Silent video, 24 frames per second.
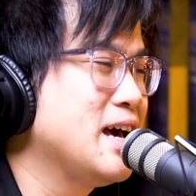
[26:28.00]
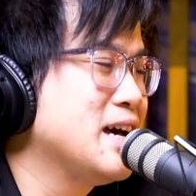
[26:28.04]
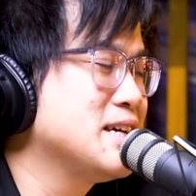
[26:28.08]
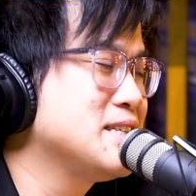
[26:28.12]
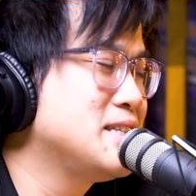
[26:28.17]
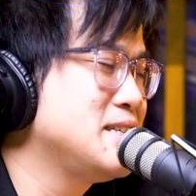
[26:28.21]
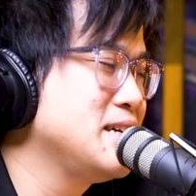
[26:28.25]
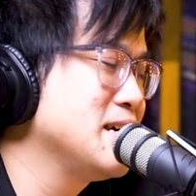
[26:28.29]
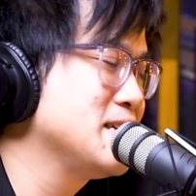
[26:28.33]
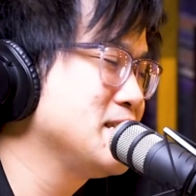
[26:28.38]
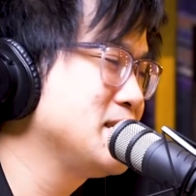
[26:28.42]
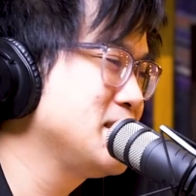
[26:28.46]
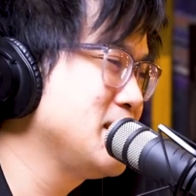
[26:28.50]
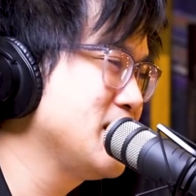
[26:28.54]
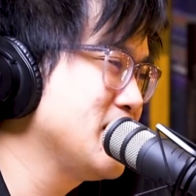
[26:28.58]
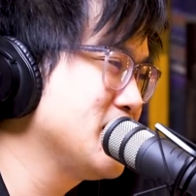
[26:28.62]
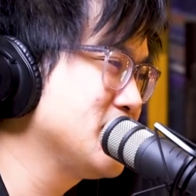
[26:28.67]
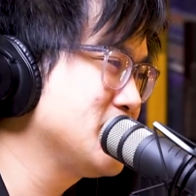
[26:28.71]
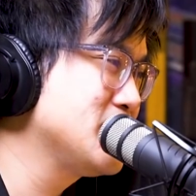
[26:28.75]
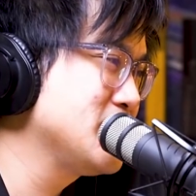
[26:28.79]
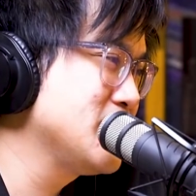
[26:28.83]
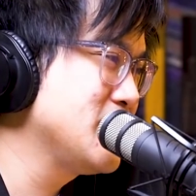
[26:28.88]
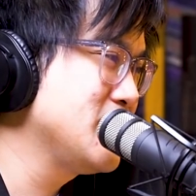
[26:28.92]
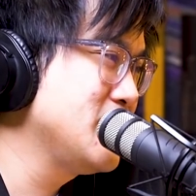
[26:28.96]

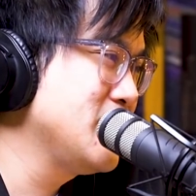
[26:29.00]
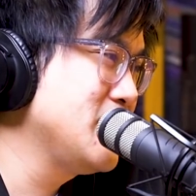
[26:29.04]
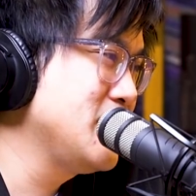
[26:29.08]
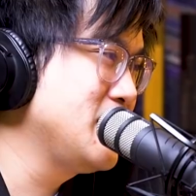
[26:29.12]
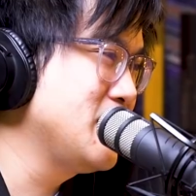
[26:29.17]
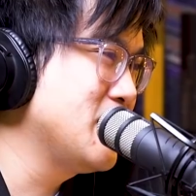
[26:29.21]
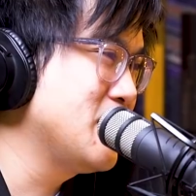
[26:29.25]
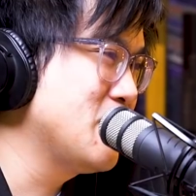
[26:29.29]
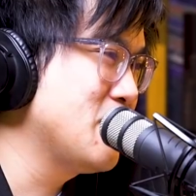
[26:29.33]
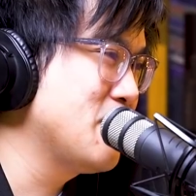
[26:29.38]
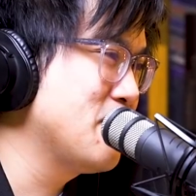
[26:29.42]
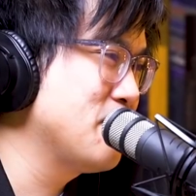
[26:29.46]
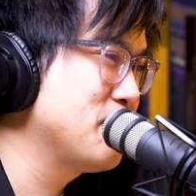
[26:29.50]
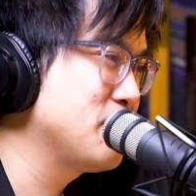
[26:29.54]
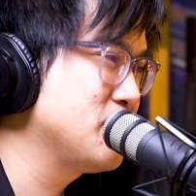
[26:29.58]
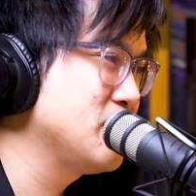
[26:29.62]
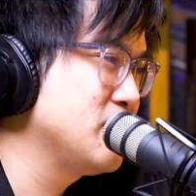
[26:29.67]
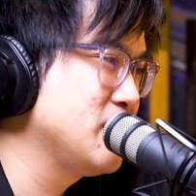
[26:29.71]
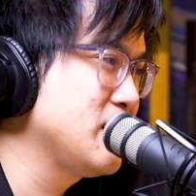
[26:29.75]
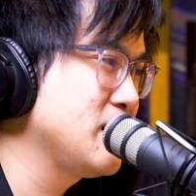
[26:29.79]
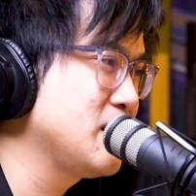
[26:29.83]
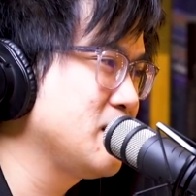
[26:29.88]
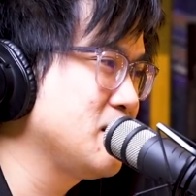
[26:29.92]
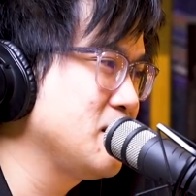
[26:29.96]
Yes. And then
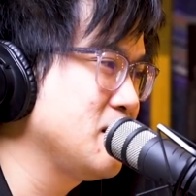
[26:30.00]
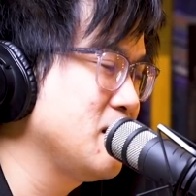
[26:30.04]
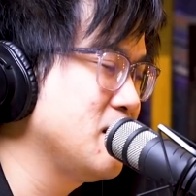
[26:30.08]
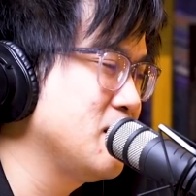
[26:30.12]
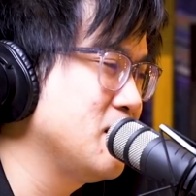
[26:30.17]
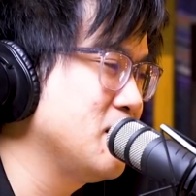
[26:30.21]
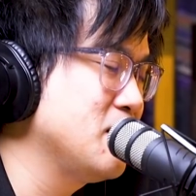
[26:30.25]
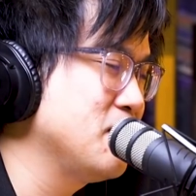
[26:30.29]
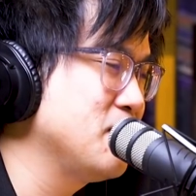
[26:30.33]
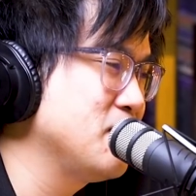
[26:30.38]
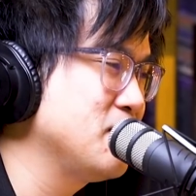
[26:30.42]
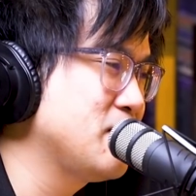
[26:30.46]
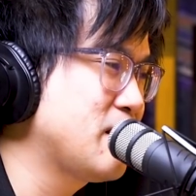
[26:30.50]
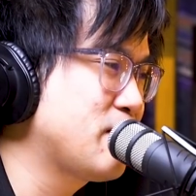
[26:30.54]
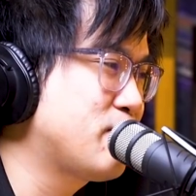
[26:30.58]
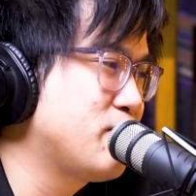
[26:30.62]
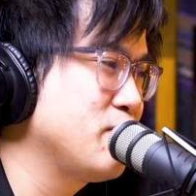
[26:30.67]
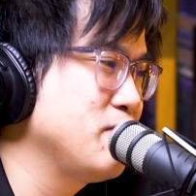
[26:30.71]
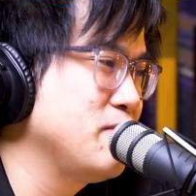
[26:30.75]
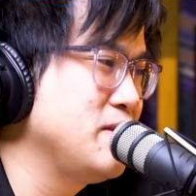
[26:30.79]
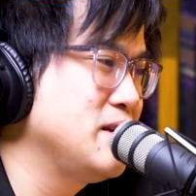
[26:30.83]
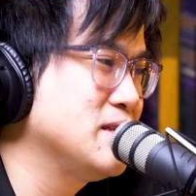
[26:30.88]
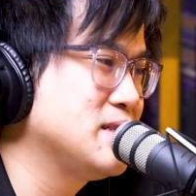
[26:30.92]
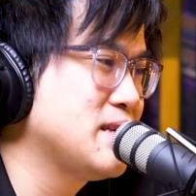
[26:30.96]
like
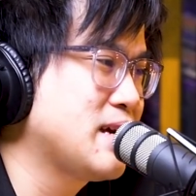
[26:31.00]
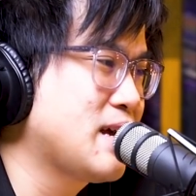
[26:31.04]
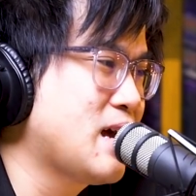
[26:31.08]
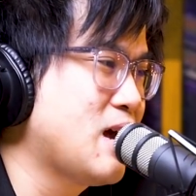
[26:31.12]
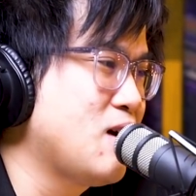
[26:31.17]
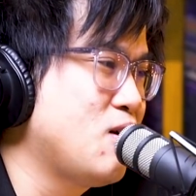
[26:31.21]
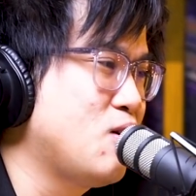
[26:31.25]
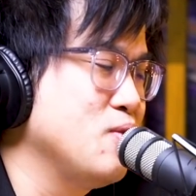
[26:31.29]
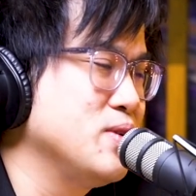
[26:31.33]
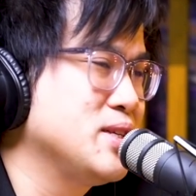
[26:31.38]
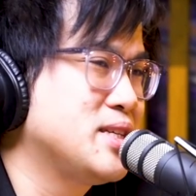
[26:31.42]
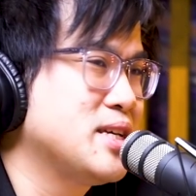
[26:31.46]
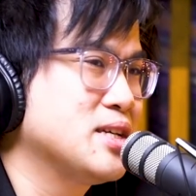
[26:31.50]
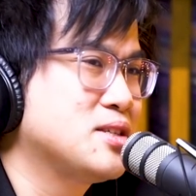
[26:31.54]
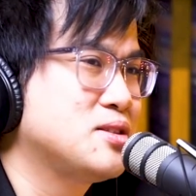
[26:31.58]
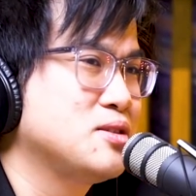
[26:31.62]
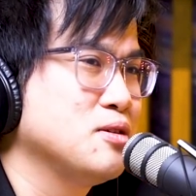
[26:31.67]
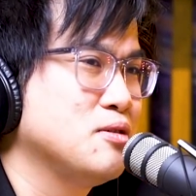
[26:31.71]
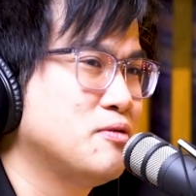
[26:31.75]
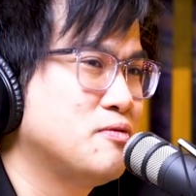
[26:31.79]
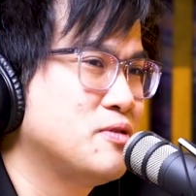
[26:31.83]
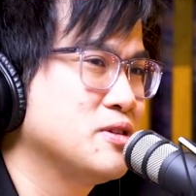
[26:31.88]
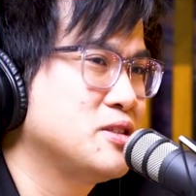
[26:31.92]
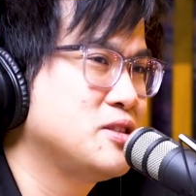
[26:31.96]
for me it's like I always
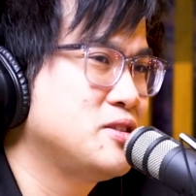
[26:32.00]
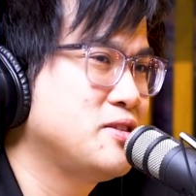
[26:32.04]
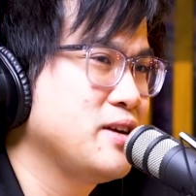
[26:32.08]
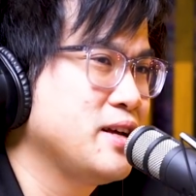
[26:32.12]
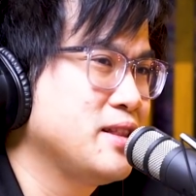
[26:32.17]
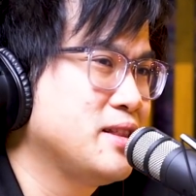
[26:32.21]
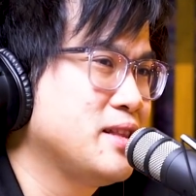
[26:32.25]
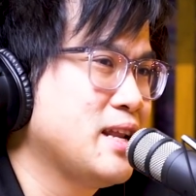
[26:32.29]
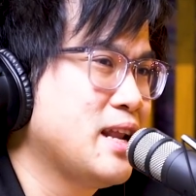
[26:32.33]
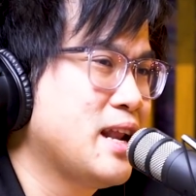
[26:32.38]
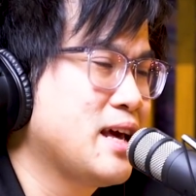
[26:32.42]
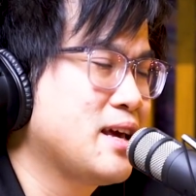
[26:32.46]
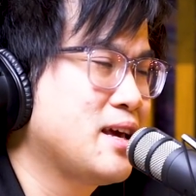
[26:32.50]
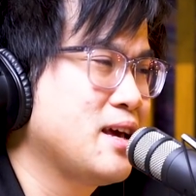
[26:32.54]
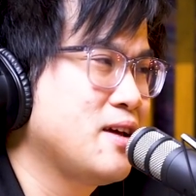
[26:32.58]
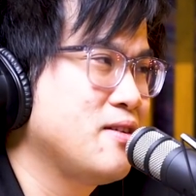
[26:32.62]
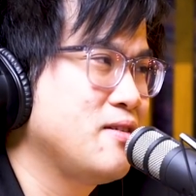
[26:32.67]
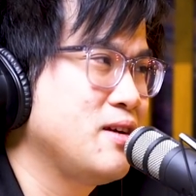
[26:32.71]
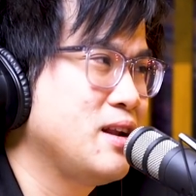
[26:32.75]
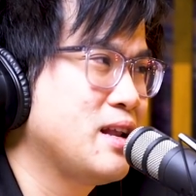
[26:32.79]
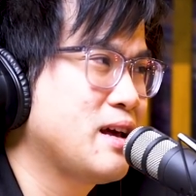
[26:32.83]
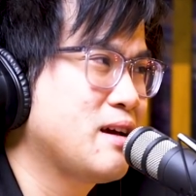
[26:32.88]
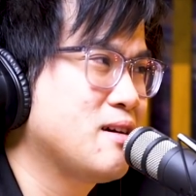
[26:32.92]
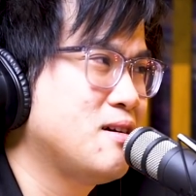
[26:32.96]
get so frustrated and
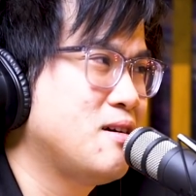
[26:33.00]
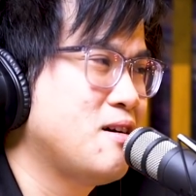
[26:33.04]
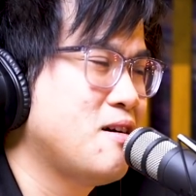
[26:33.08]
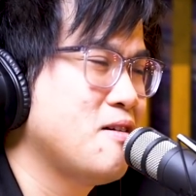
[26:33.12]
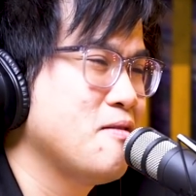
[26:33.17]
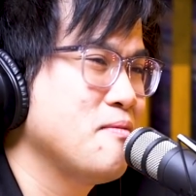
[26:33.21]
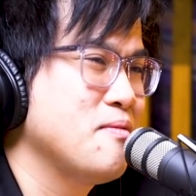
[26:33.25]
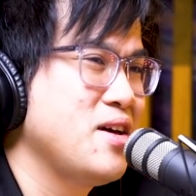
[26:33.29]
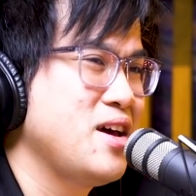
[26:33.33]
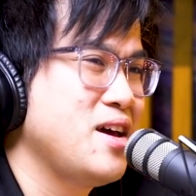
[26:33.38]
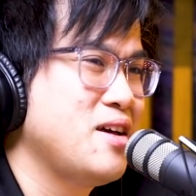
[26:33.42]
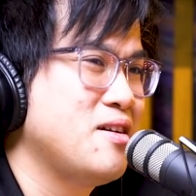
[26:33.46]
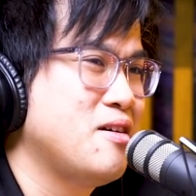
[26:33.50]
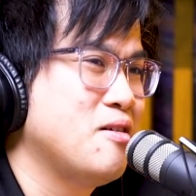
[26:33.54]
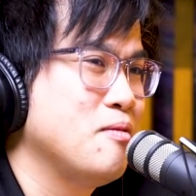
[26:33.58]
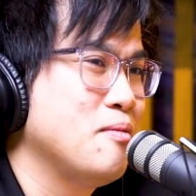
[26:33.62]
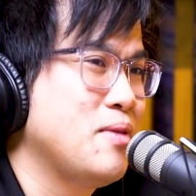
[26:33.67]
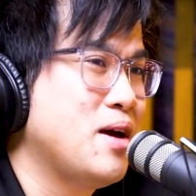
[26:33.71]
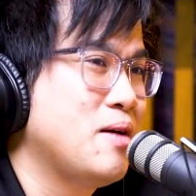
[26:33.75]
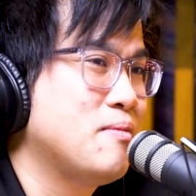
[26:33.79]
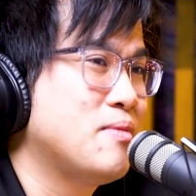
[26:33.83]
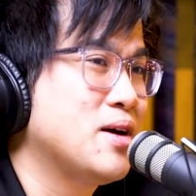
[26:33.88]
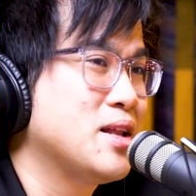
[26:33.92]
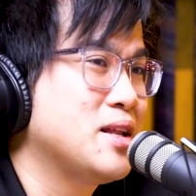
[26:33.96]
I get really like oh
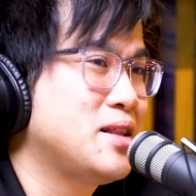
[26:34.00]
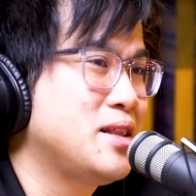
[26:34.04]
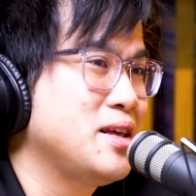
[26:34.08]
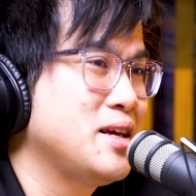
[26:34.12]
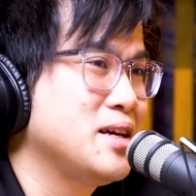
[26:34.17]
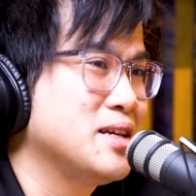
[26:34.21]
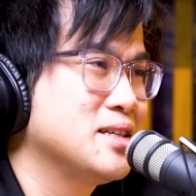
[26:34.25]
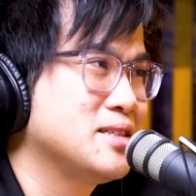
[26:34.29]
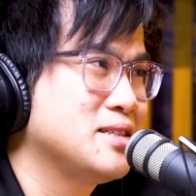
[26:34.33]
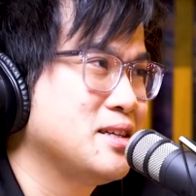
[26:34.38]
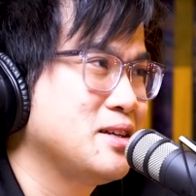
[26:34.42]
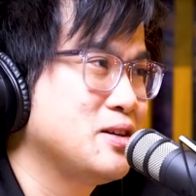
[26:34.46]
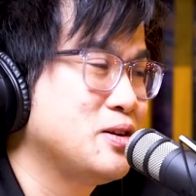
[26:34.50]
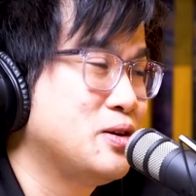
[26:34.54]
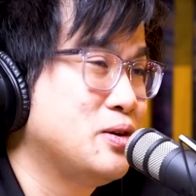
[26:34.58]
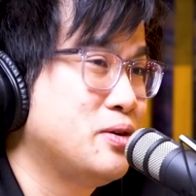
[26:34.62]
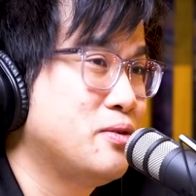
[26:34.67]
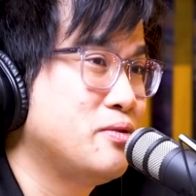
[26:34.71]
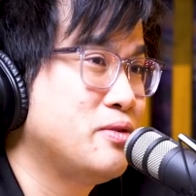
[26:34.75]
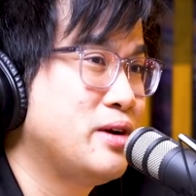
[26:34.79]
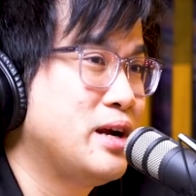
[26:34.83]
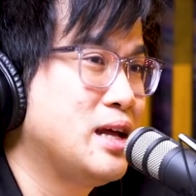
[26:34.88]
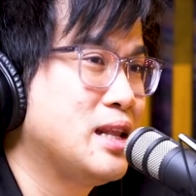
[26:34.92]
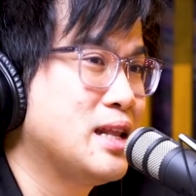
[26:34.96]
man. But the thing is
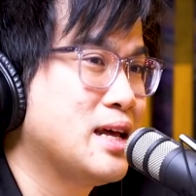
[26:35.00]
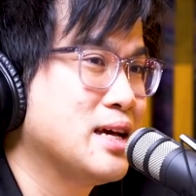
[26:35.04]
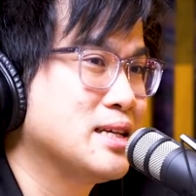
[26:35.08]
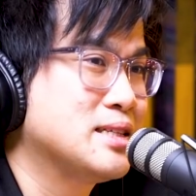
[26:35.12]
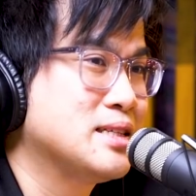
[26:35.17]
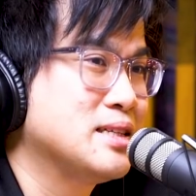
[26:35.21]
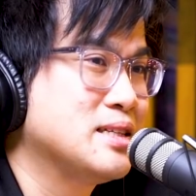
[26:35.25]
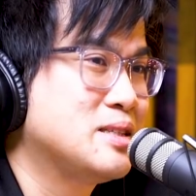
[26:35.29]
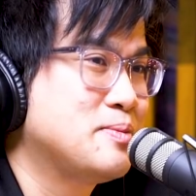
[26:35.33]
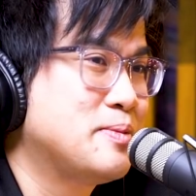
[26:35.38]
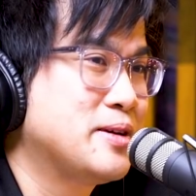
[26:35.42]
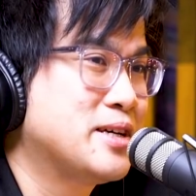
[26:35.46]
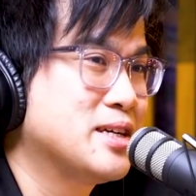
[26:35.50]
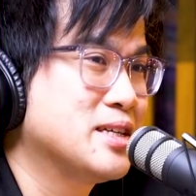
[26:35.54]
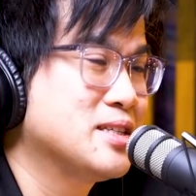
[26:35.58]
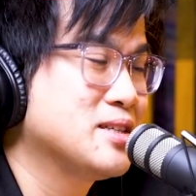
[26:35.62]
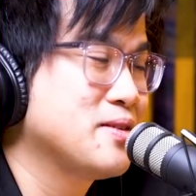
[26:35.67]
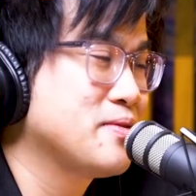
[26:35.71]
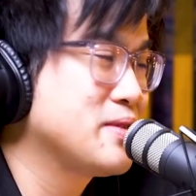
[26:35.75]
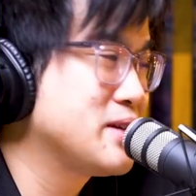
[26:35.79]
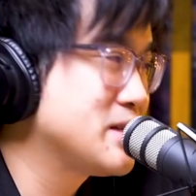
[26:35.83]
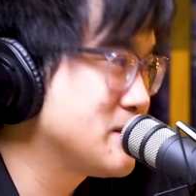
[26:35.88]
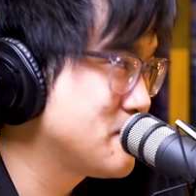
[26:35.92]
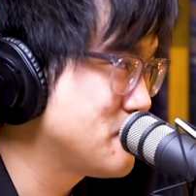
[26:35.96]
you don't realize it's
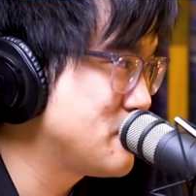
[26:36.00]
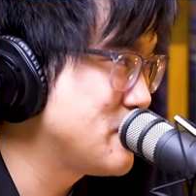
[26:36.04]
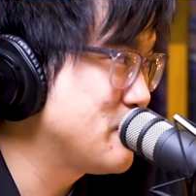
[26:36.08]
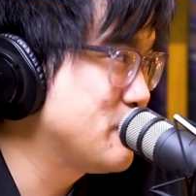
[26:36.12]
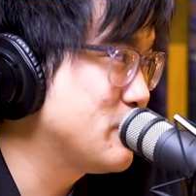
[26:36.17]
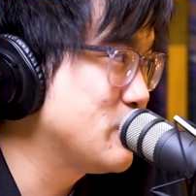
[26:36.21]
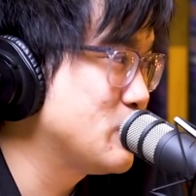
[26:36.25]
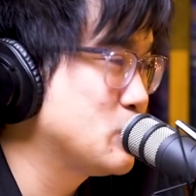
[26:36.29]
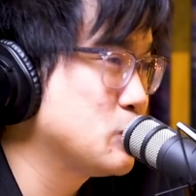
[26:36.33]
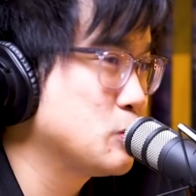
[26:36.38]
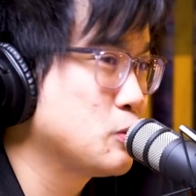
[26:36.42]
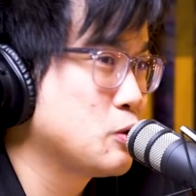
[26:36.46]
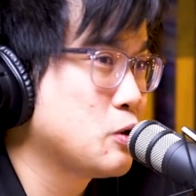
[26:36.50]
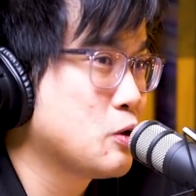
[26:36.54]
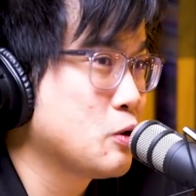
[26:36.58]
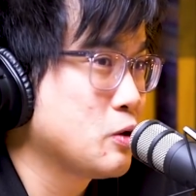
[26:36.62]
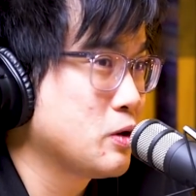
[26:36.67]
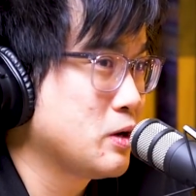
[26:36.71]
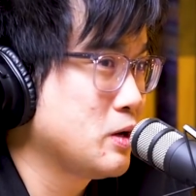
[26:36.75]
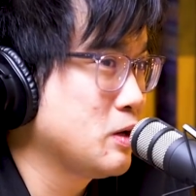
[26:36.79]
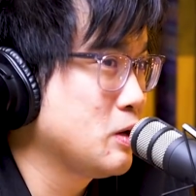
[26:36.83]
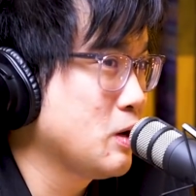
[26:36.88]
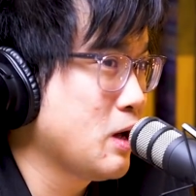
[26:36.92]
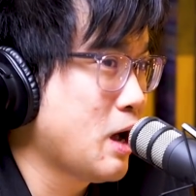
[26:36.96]
because of these people
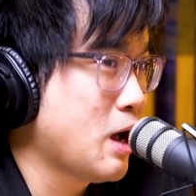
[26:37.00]
who